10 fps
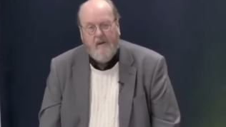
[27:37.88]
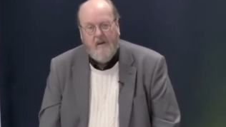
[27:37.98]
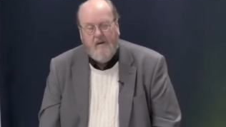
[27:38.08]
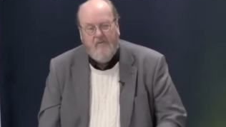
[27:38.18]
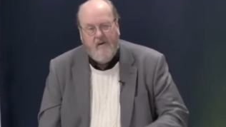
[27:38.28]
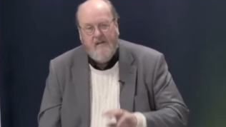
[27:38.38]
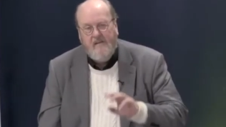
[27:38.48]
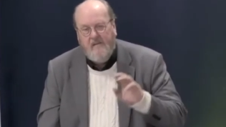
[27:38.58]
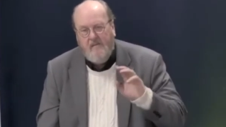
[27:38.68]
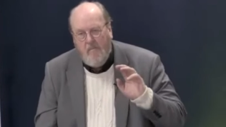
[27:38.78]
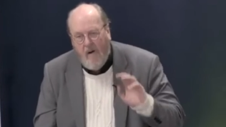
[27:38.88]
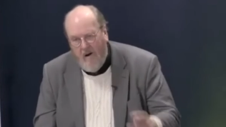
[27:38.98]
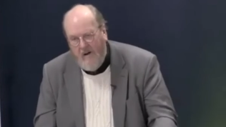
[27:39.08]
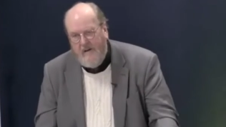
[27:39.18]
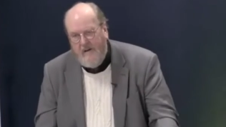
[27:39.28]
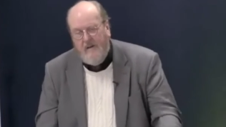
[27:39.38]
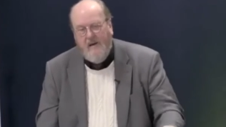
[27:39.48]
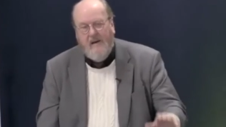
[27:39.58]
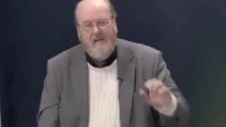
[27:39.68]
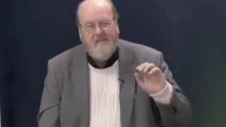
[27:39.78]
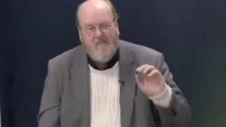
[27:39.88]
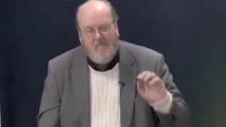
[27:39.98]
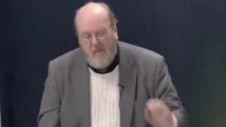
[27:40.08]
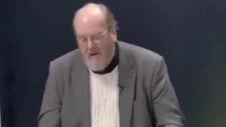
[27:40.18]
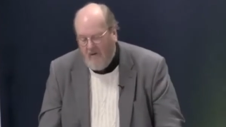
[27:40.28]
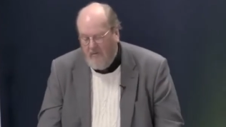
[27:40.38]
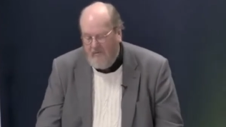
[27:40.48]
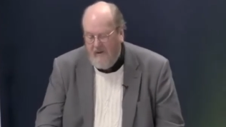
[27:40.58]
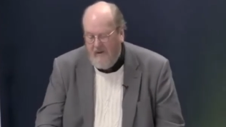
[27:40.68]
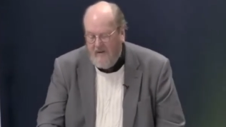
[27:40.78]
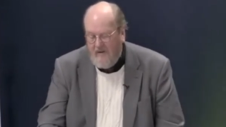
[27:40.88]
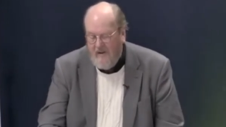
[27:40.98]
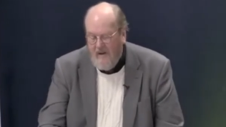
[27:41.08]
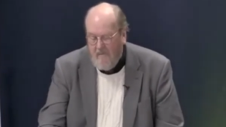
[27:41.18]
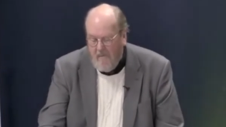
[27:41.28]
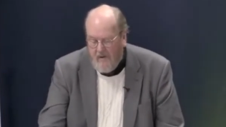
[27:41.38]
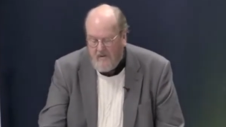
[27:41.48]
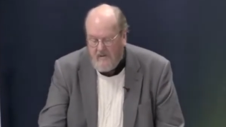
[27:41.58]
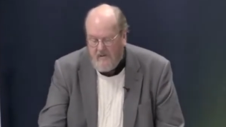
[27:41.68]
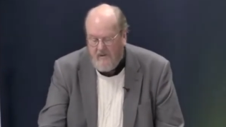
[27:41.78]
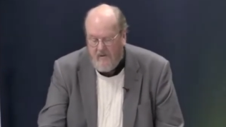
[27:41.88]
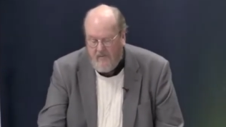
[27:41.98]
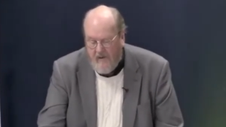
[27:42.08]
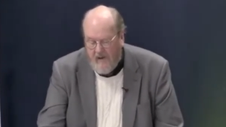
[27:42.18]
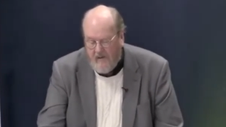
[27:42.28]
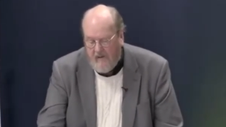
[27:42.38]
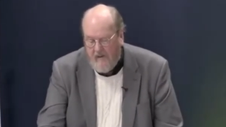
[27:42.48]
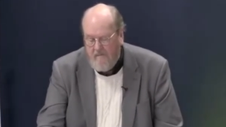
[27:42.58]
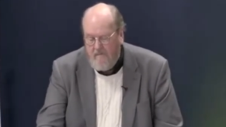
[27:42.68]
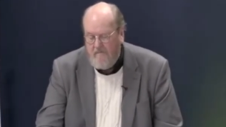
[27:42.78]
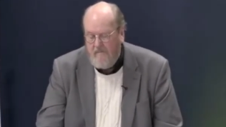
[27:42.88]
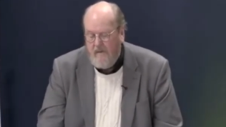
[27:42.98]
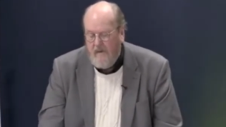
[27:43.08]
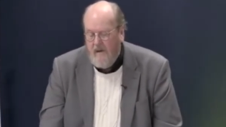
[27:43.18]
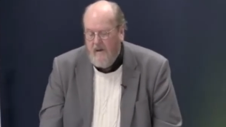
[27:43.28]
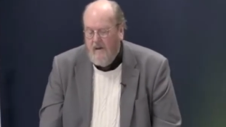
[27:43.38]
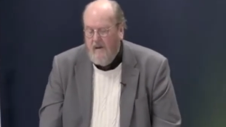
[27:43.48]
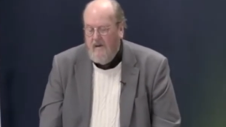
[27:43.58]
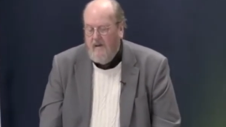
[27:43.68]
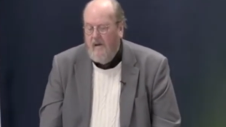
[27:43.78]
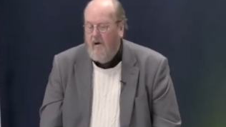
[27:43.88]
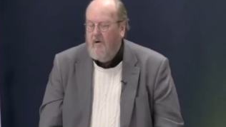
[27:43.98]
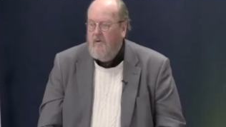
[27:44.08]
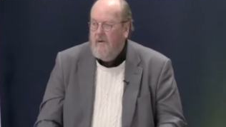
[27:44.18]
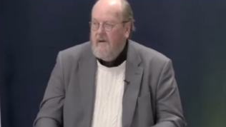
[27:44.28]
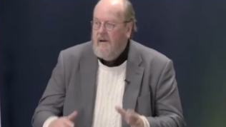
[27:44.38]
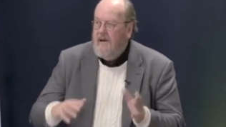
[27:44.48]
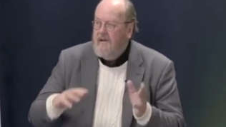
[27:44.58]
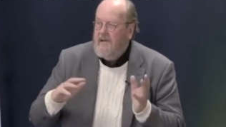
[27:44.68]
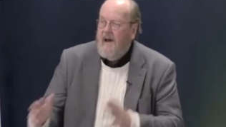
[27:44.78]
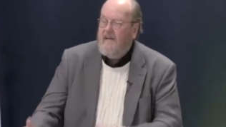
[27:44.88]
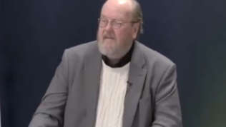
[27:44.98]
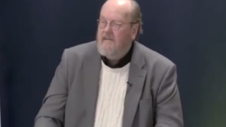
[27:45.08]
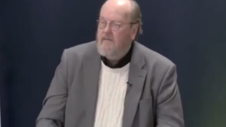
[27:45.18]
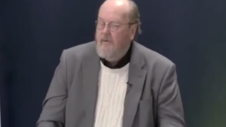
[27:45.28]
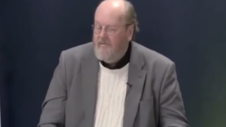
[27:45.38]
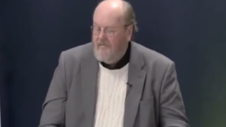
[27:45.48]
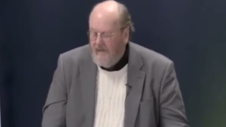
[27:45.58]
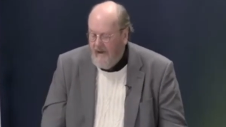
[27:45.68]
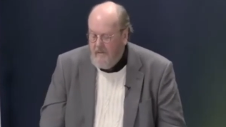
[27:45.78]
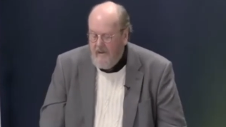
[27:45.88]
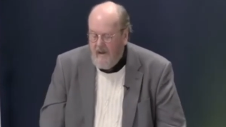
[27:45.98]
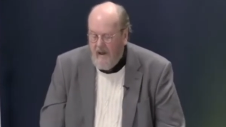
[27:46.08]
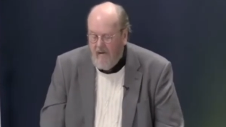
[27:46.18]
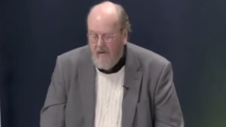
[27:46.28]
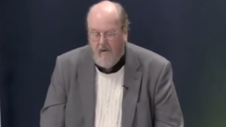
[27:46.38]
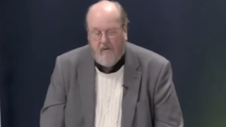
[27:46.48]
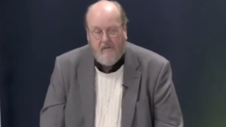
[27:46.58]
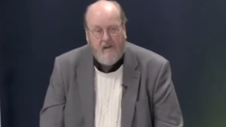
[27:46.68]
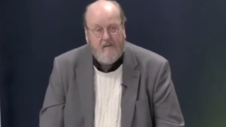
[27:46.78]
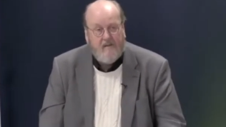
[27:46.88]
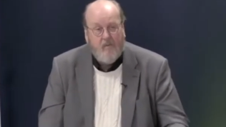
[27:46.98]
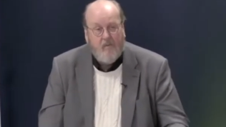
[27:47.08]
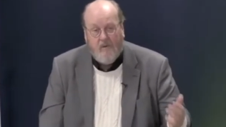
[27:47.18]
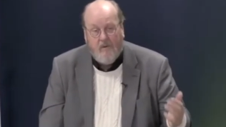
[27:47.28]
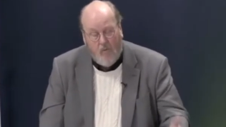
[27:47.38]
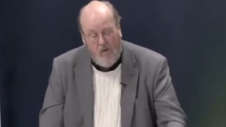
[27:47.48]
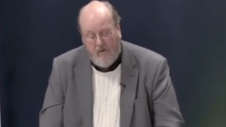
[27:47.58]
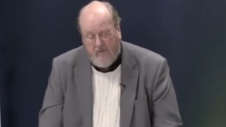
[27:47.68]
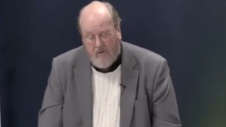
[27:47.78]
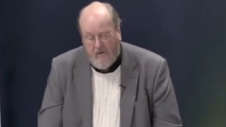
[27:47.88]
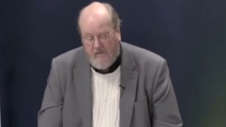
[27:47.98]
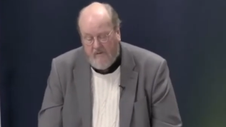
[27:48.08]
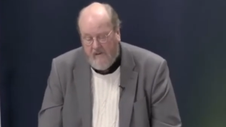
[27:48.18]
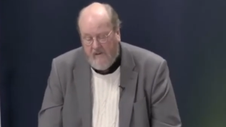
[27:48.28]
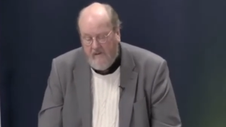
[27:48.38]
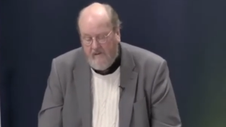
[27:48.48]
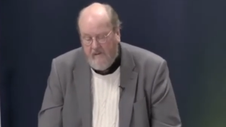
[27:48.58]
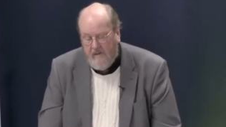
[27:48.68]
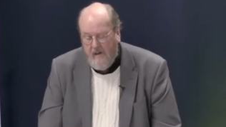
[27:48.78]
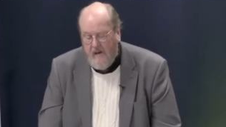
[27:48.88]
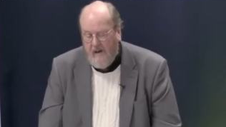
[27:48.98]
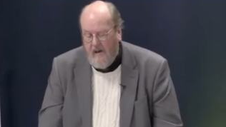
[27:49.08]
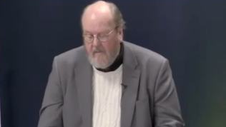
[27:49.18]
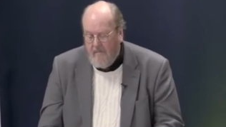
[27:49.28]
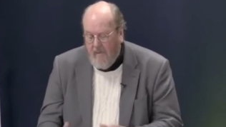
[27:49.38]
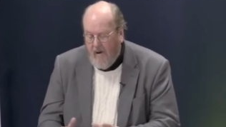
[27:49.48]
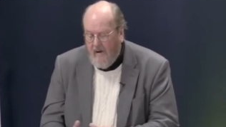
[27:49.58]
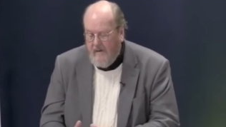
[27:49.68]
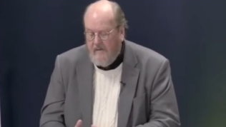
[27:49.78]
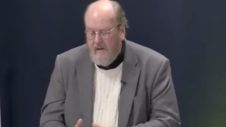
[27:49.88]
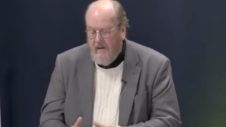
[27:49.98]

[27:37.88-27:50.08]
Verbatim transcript: And friends, the mind is the battlefield most of us fail in. You know, he attacks us with flaming arrows. That's what the word of God says. And our mind